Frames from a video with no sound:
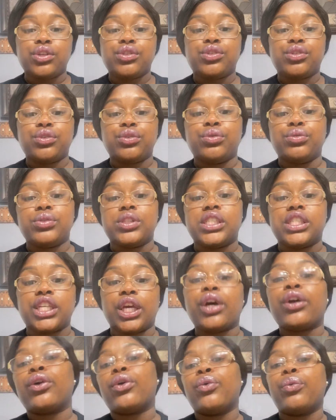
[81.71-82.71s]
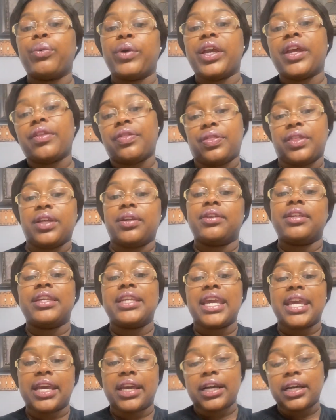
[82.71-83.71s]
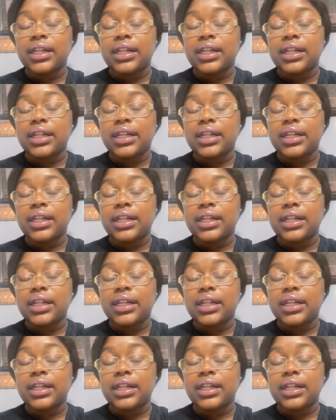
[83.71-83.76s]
to settle with the debt